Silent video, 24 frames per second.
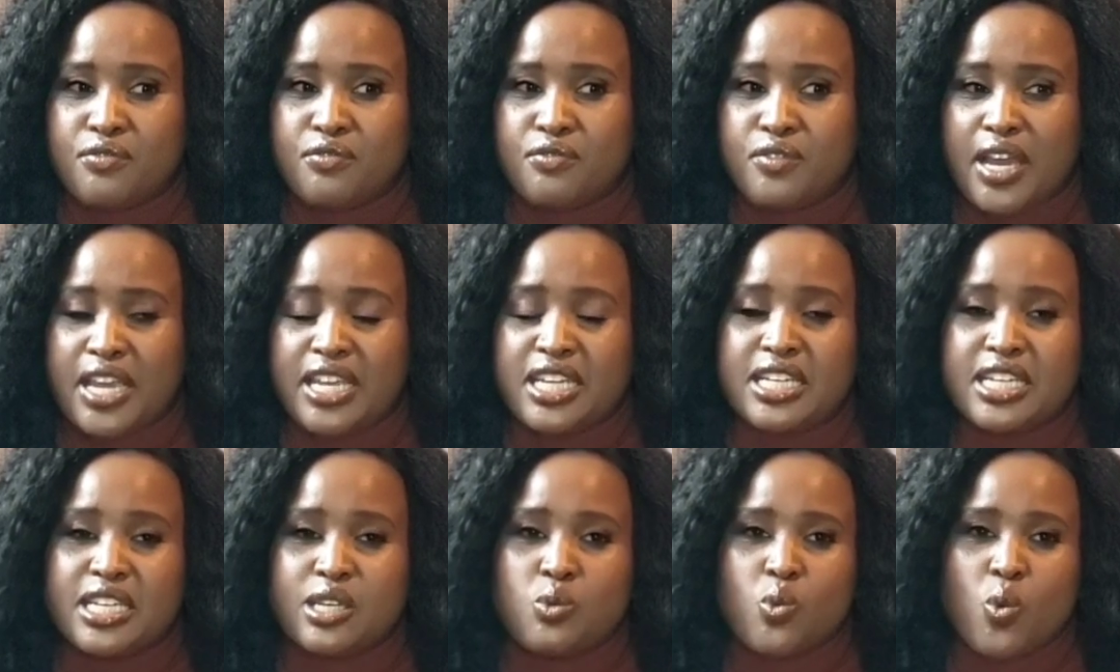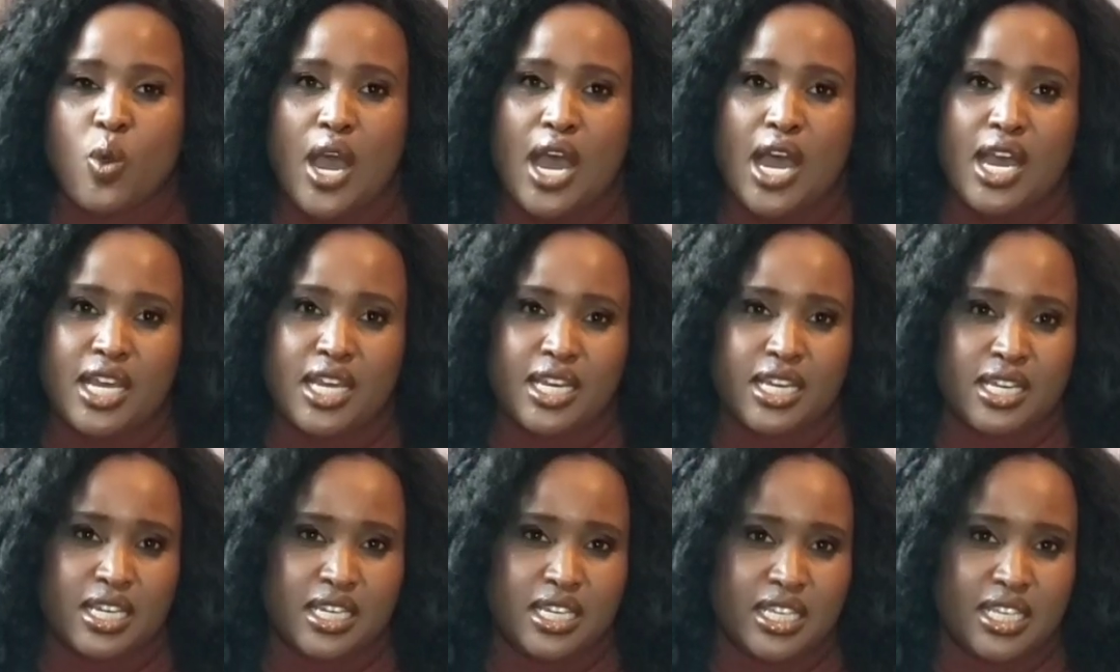finding work
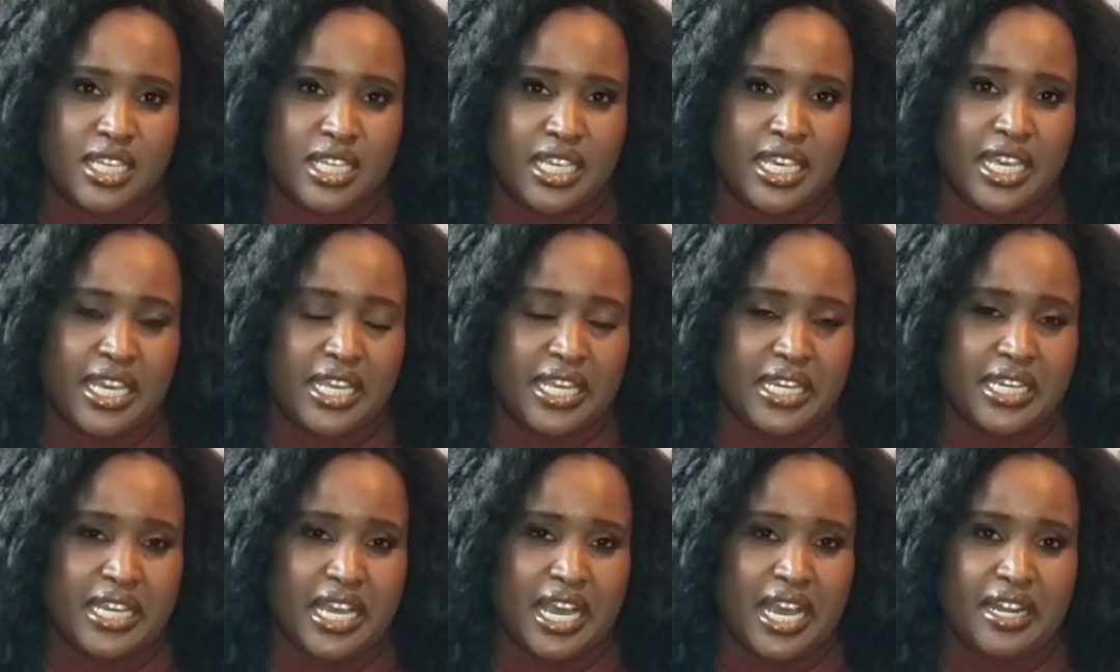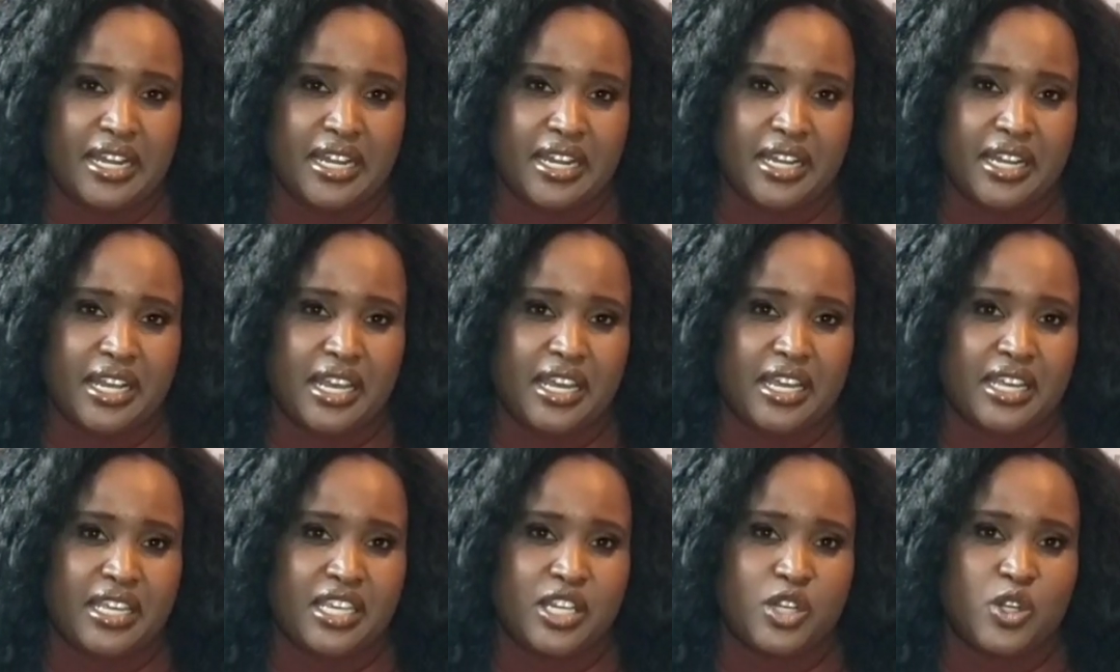here in
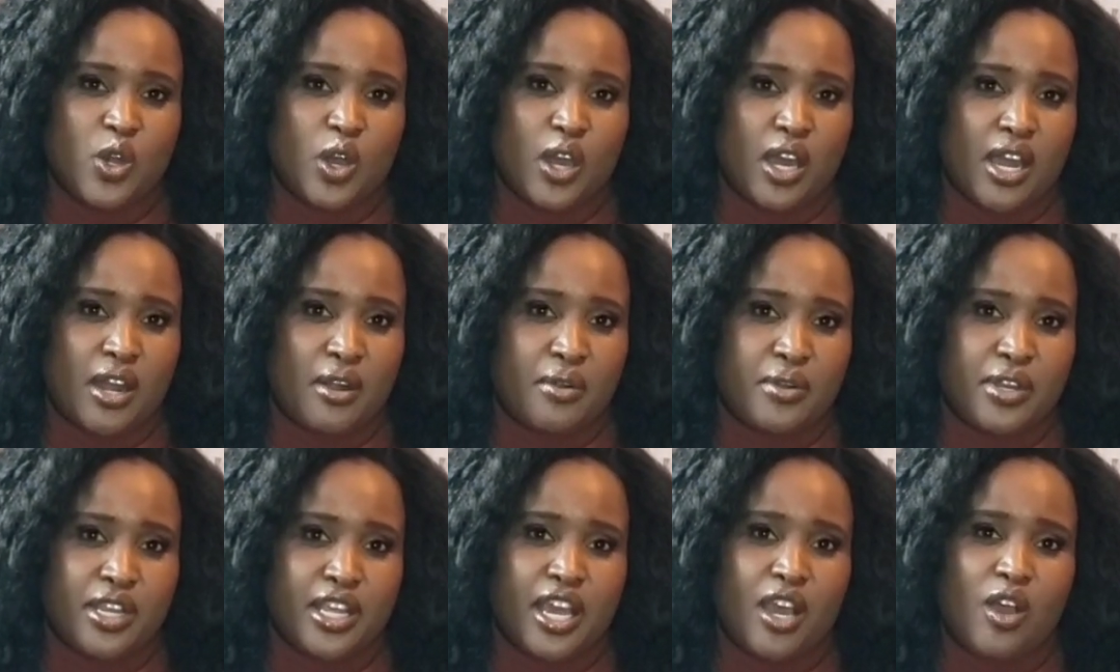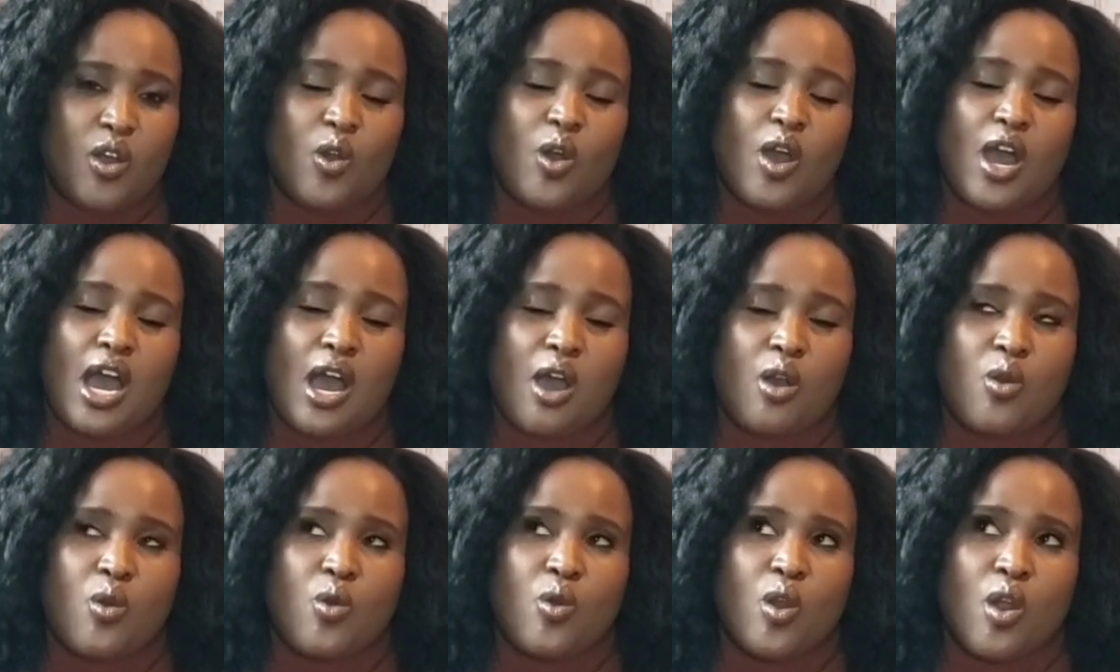Canada in your career, or
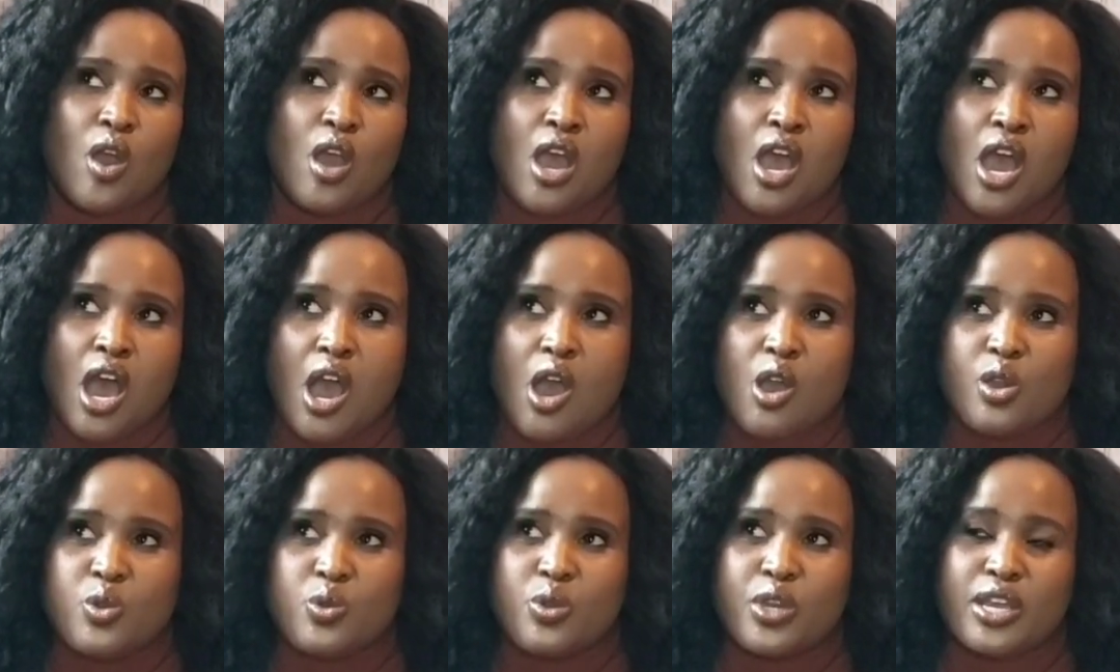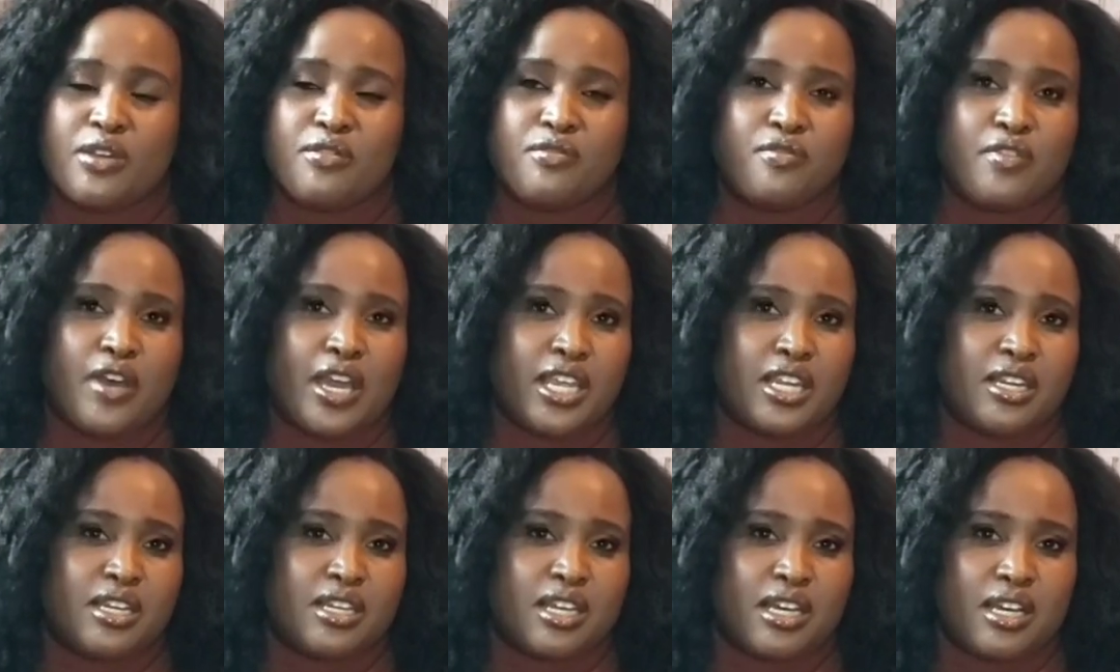how you can
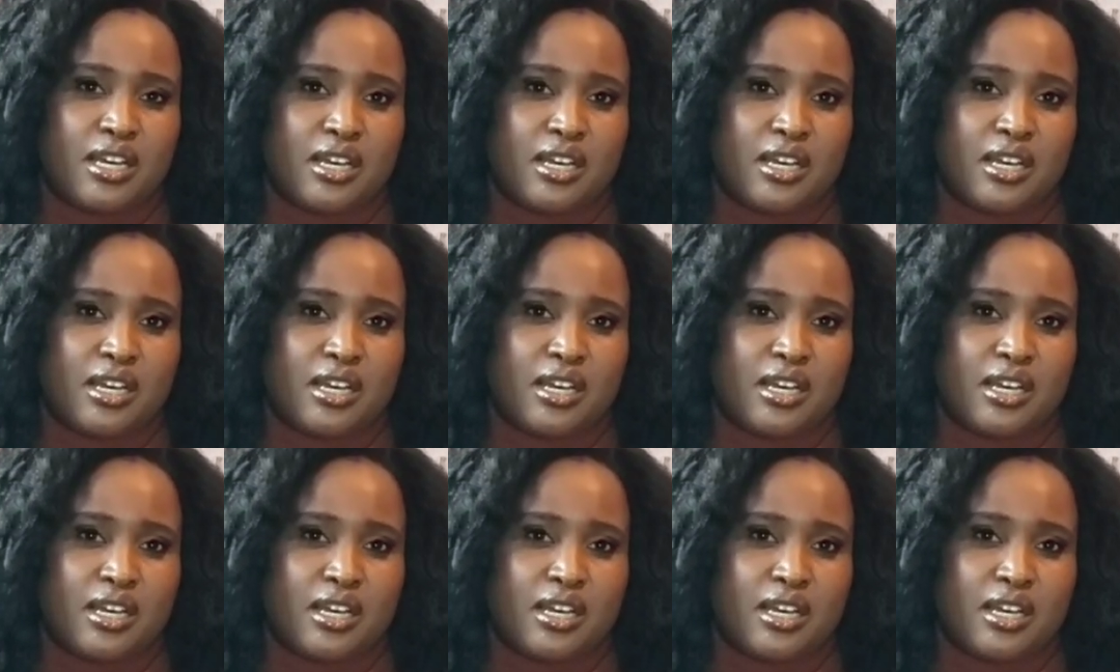find